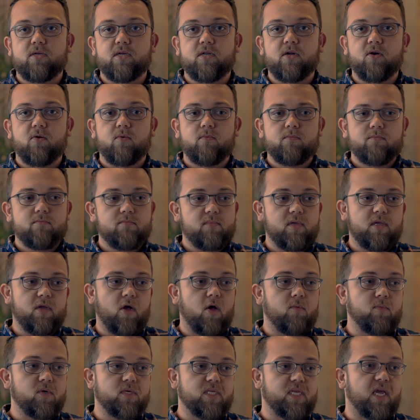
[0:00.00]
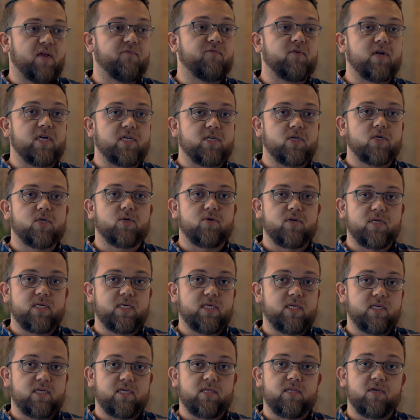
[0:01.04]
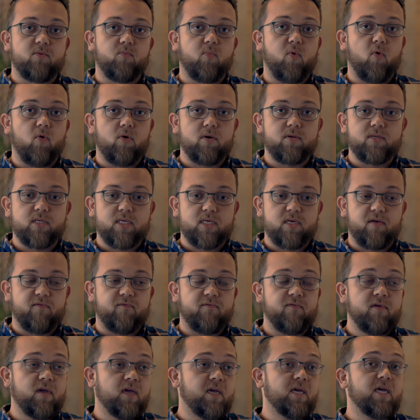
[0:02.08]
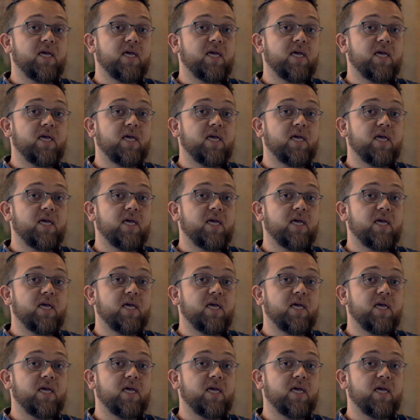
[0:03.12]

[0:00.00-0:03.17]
You know, almost every industry is seeing the importance of